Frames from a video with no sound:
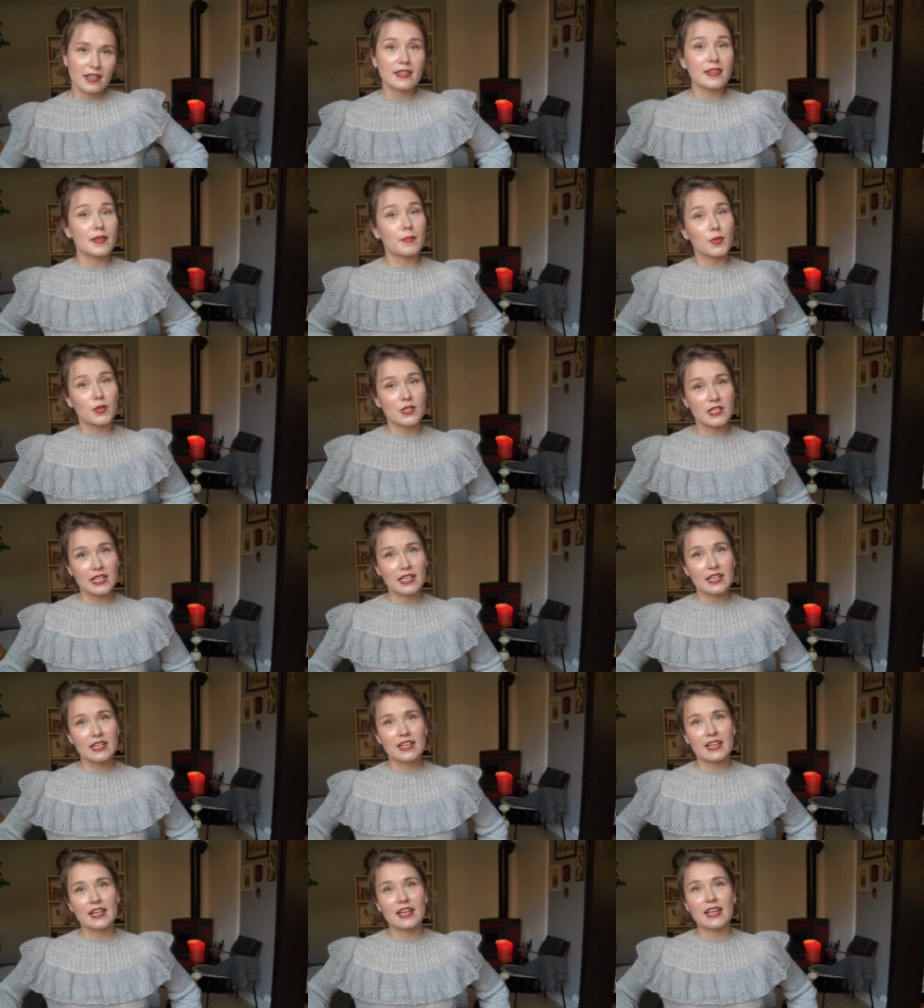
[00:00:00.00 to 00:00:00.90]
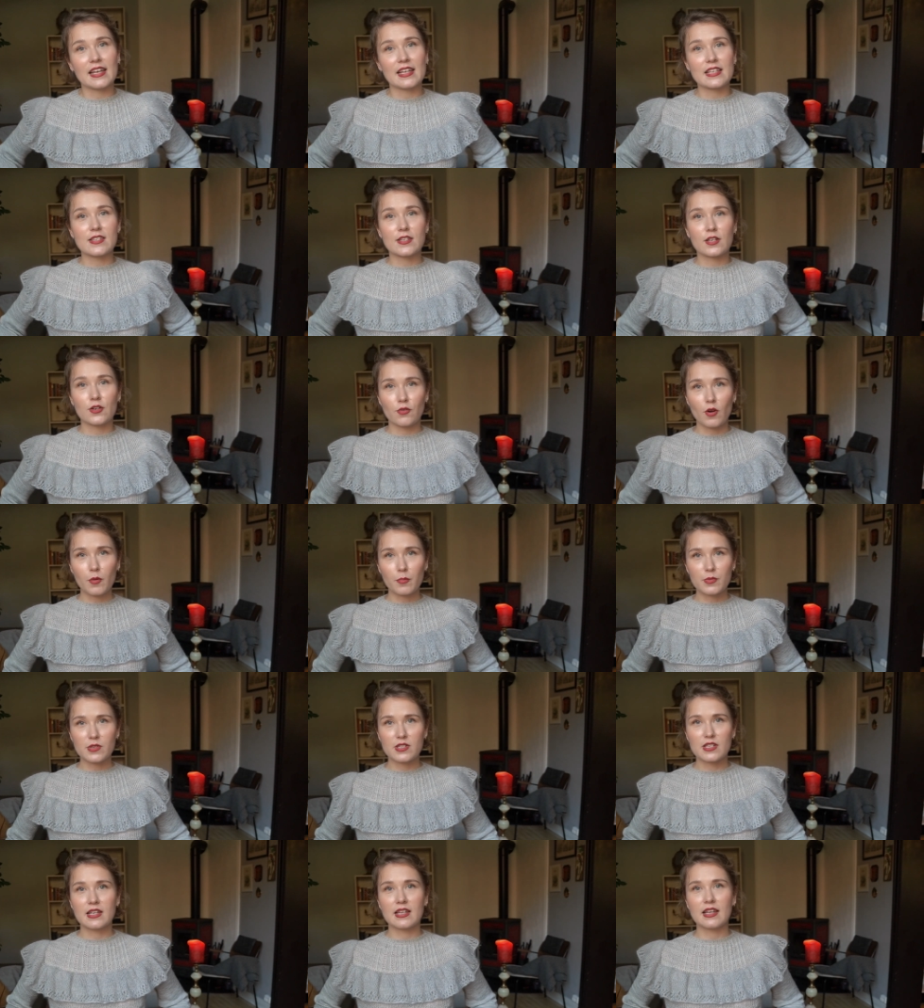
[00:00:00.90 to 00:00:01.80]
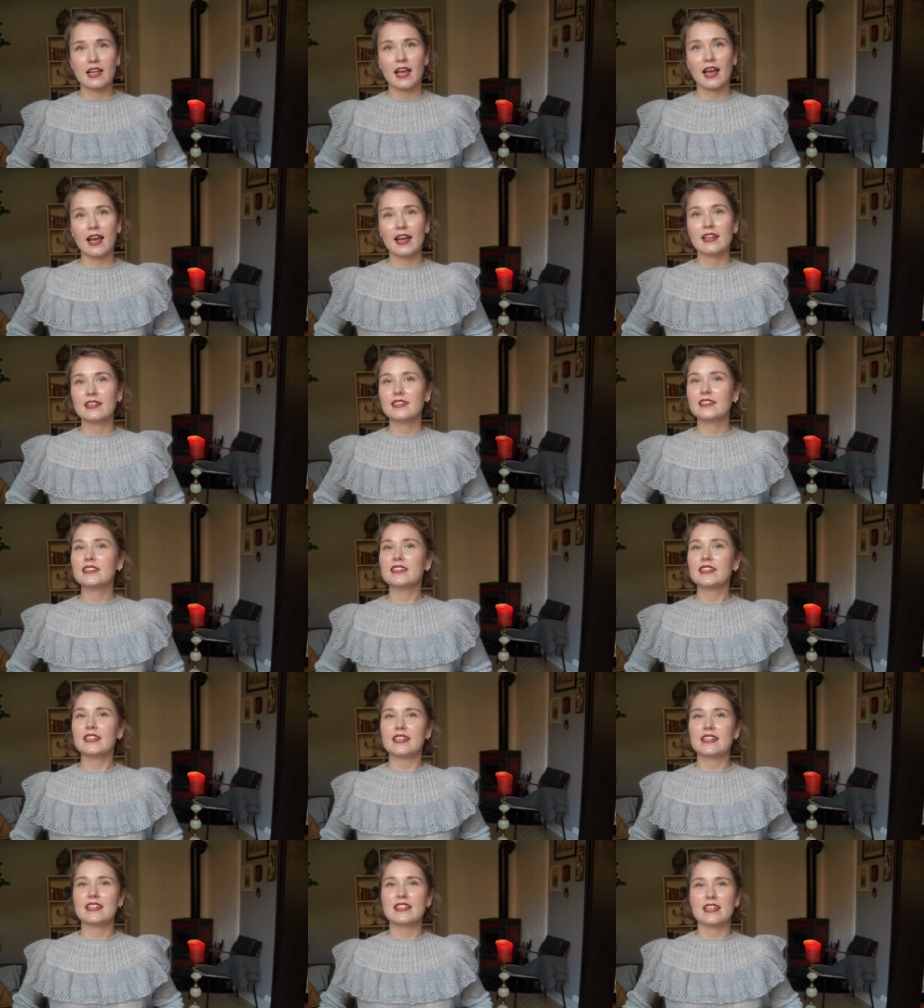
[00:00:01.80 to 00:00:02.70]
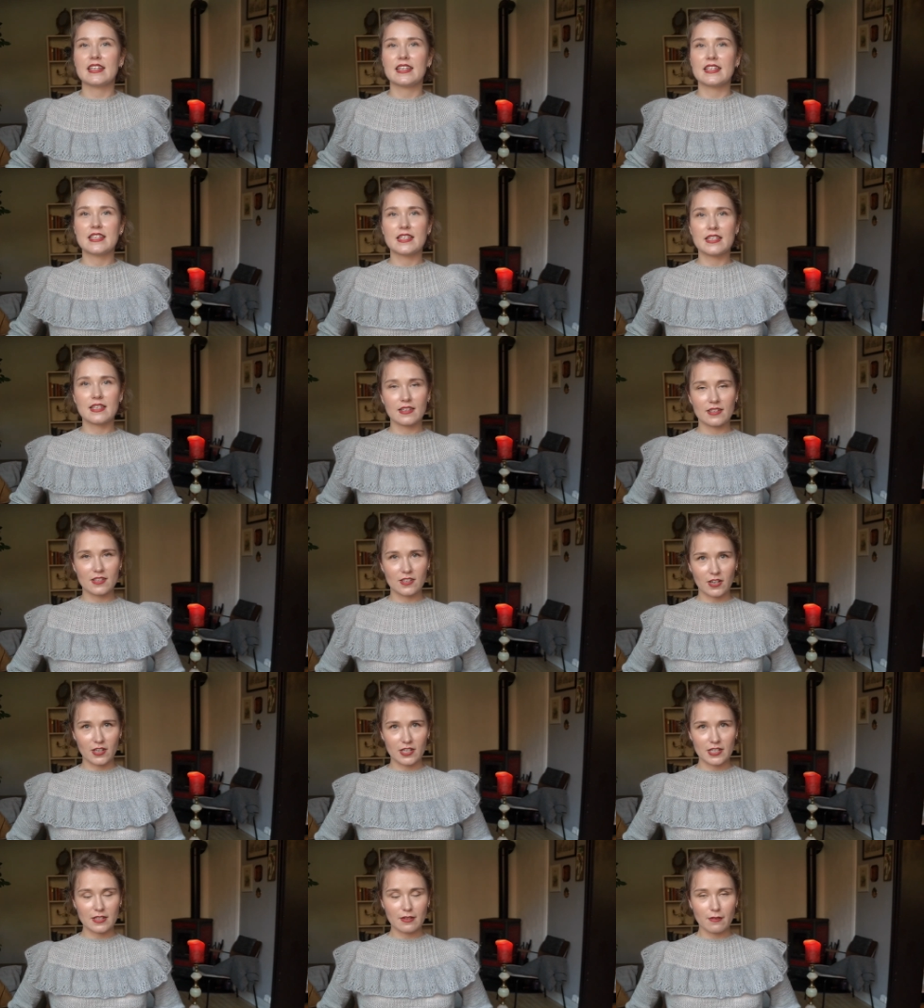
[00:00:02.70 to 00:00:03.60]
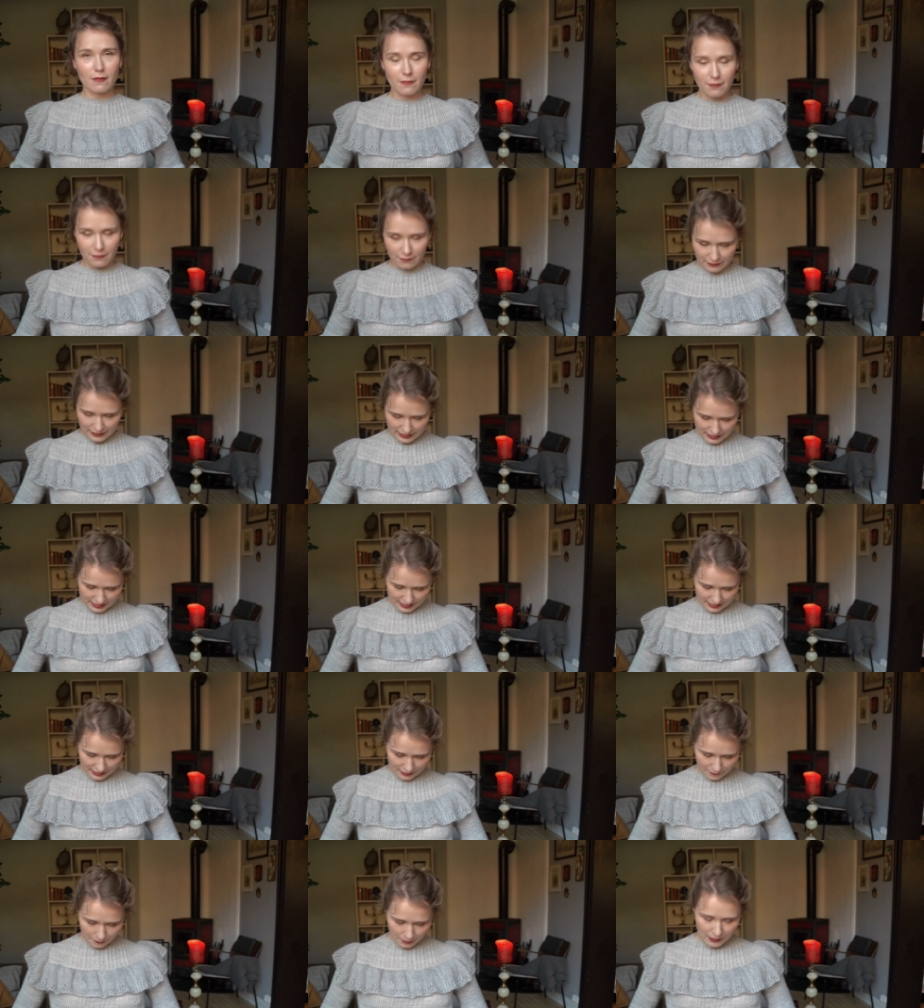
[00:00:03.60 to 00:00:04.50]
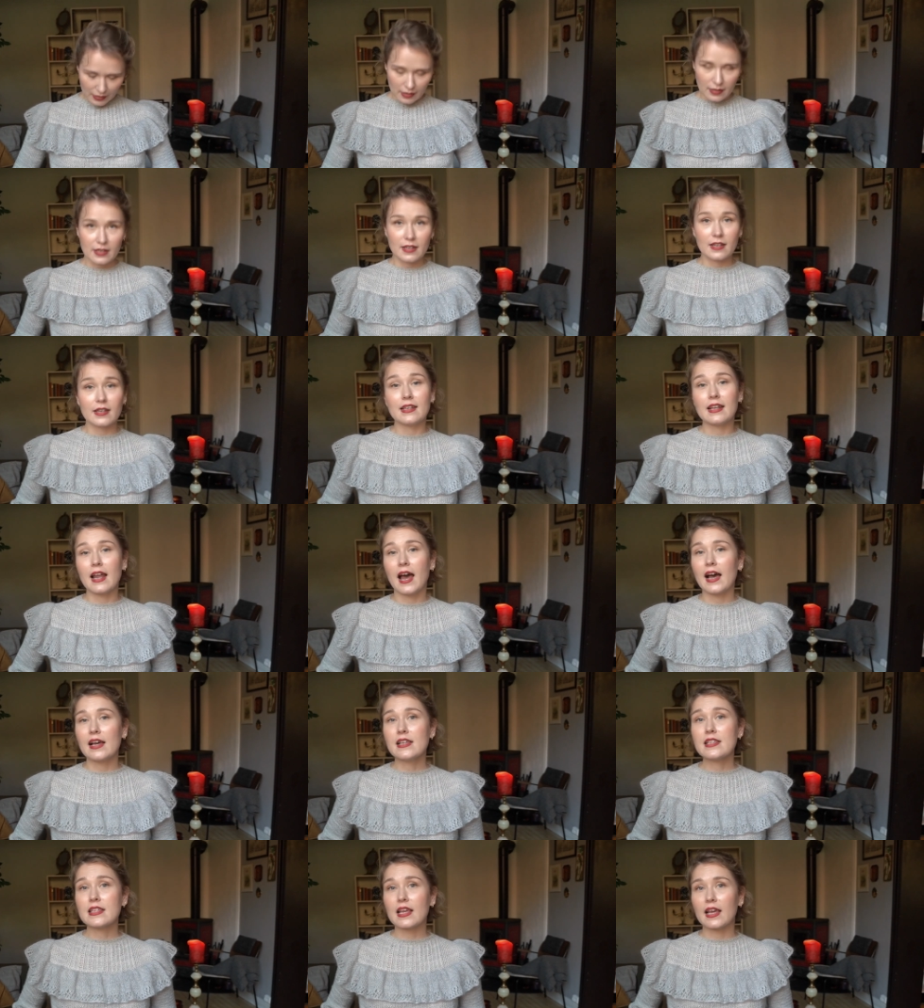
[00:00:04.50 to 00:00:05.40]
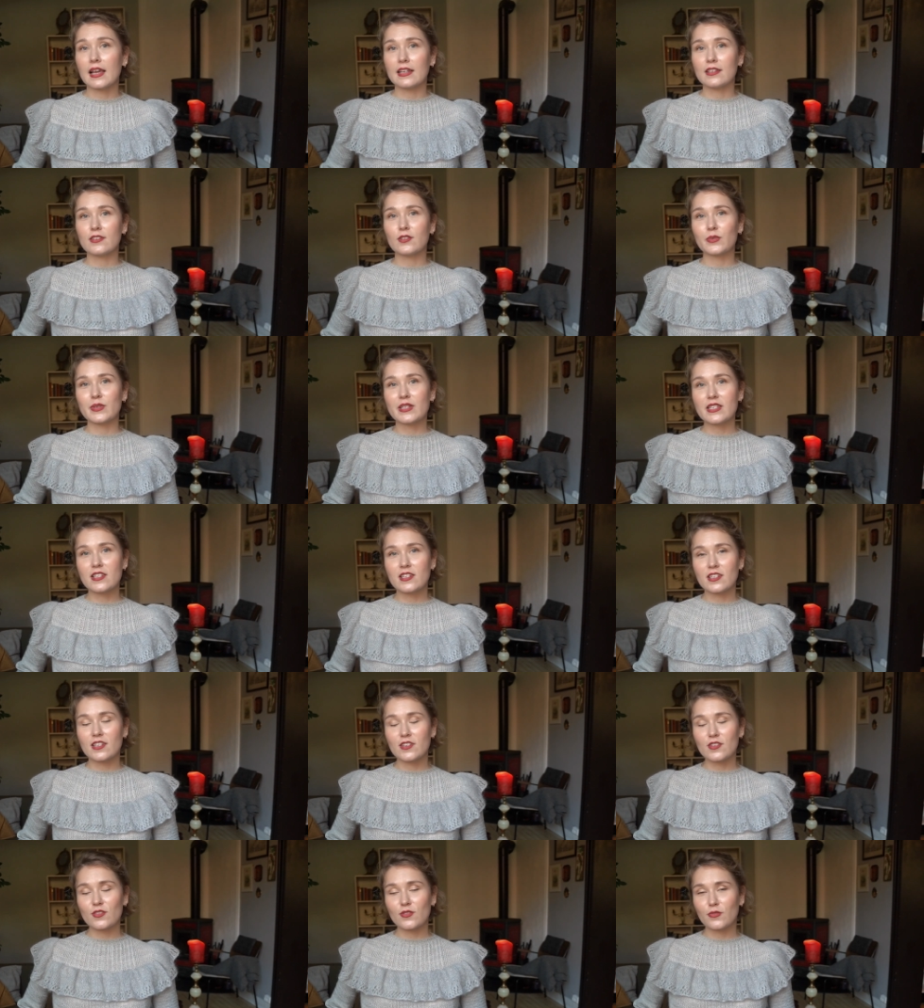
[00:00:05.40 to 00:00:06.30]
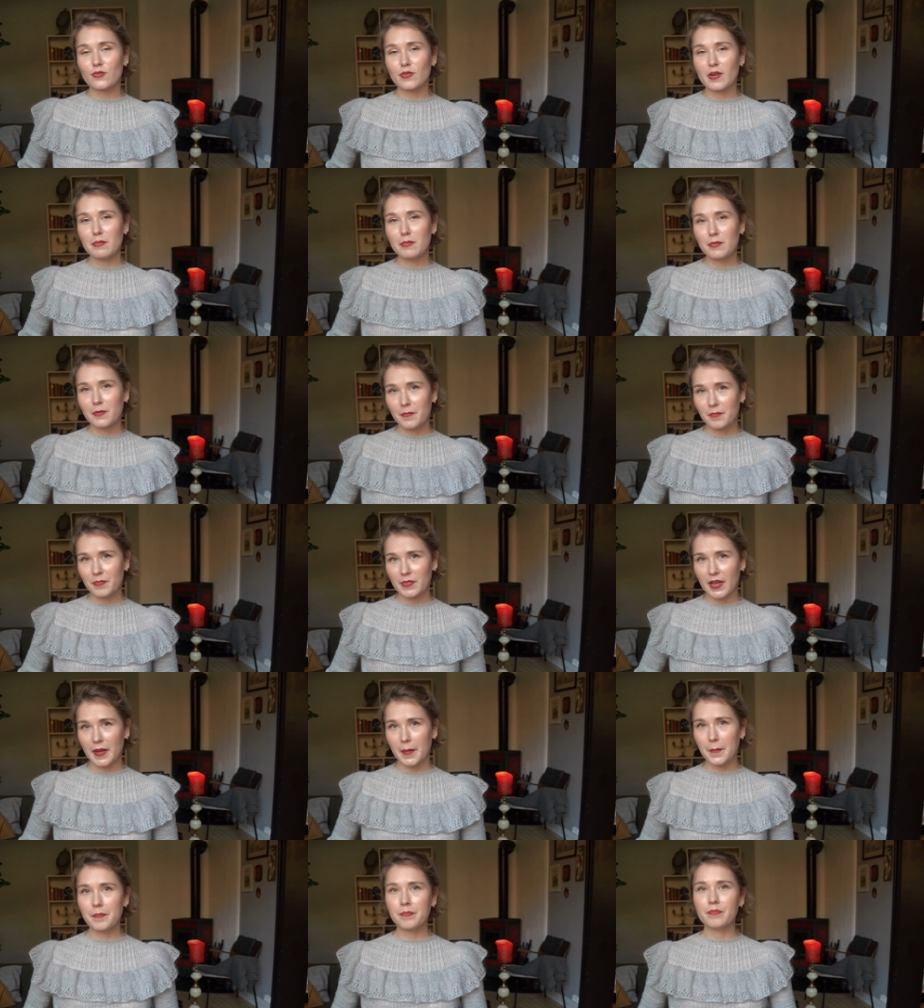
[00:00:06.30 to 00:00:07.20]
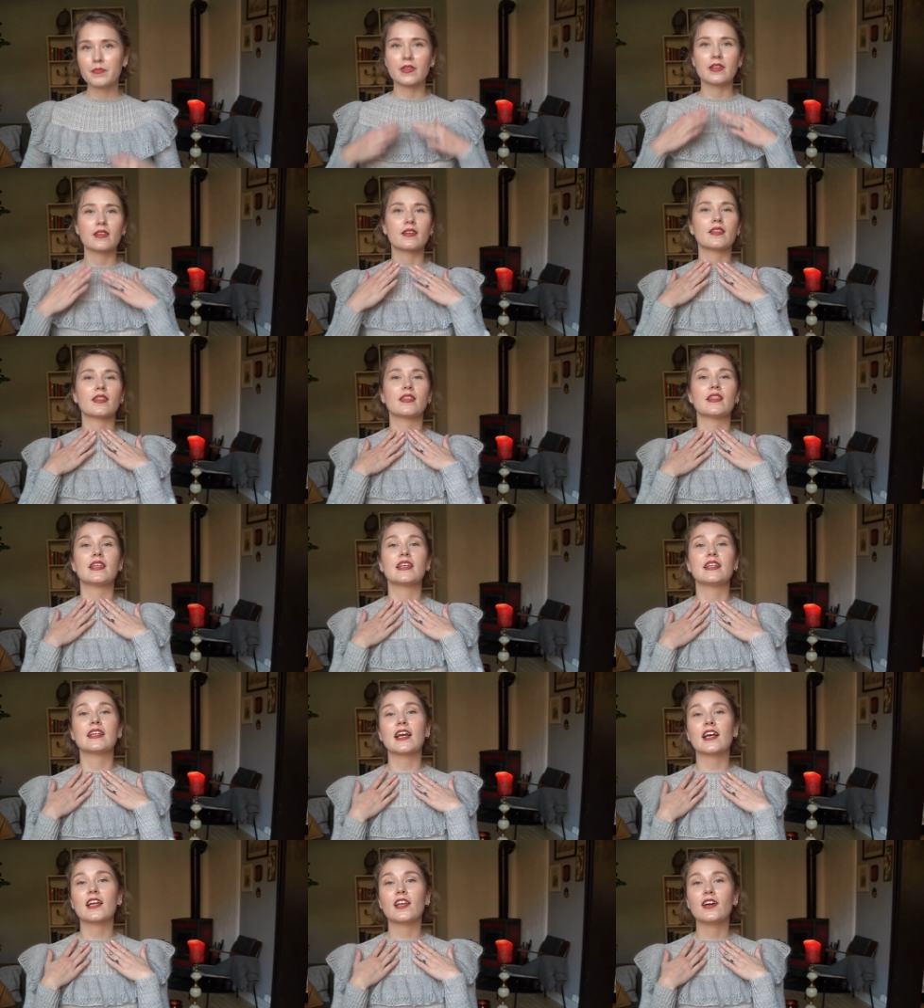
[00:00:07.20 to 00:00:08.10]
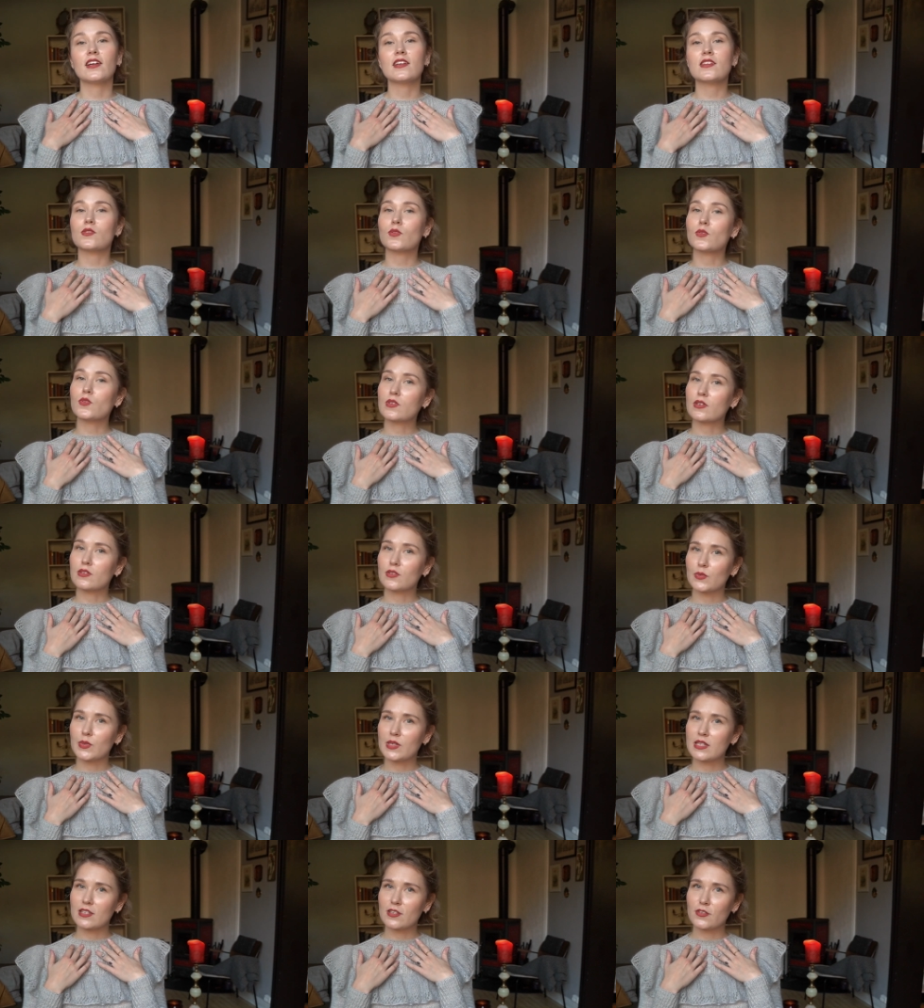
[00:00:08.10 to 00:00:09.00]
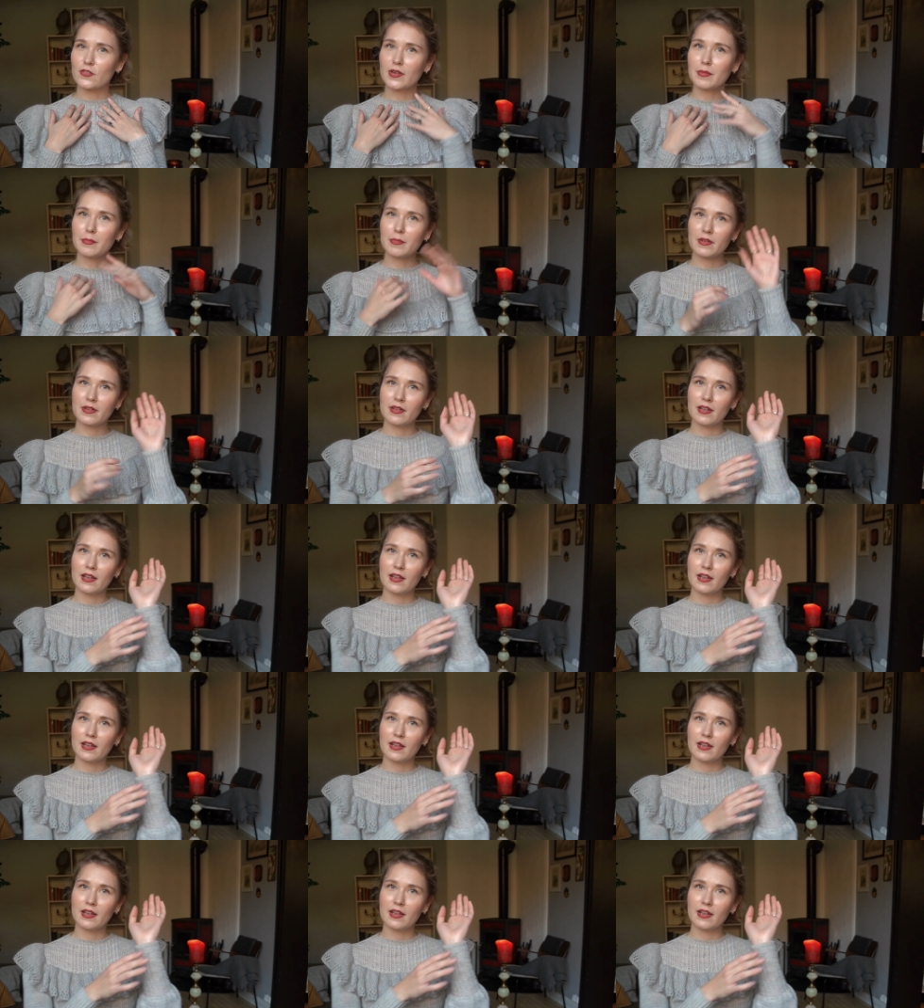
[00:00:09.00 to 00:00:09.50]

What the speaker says: The body is cropped and it is tight fitting. It has a twisted rib hem. The neckline is also twisted rib,